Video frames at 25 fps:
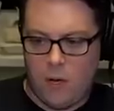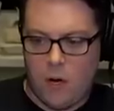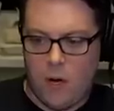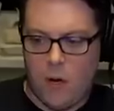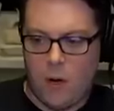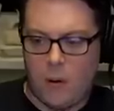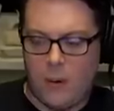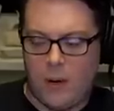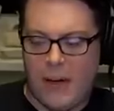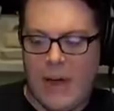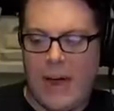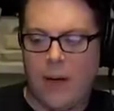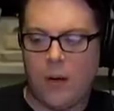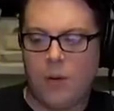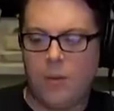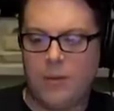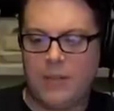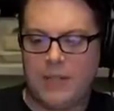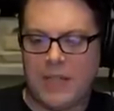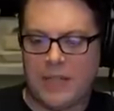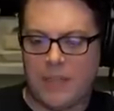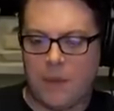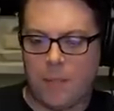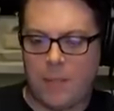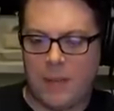Oh, now
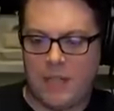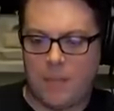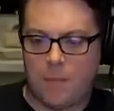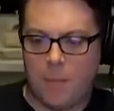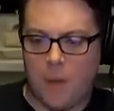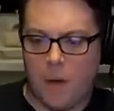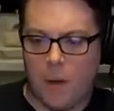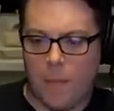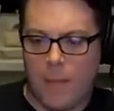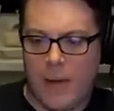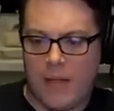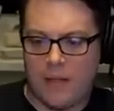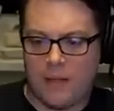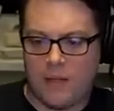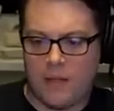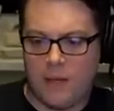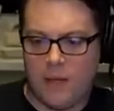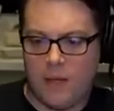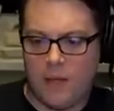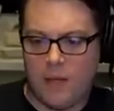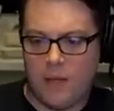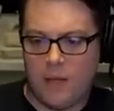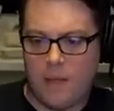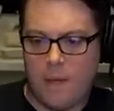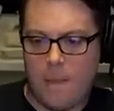who's got the baseball bat,
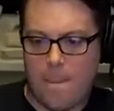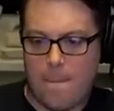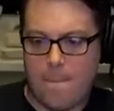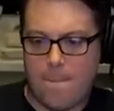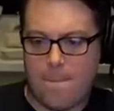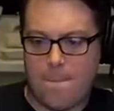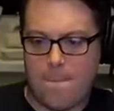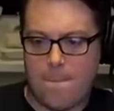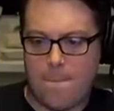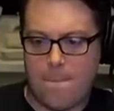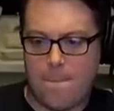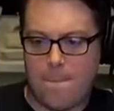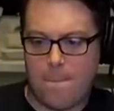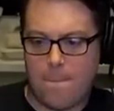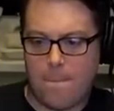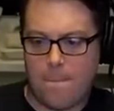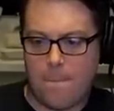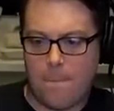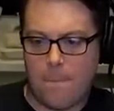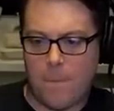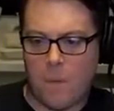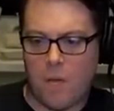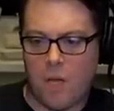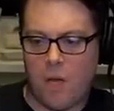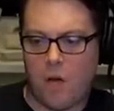Sting? Head to
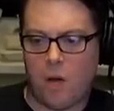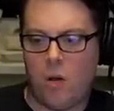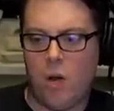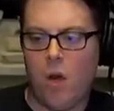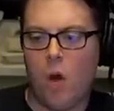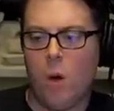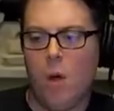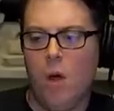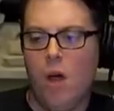head. Oh, no.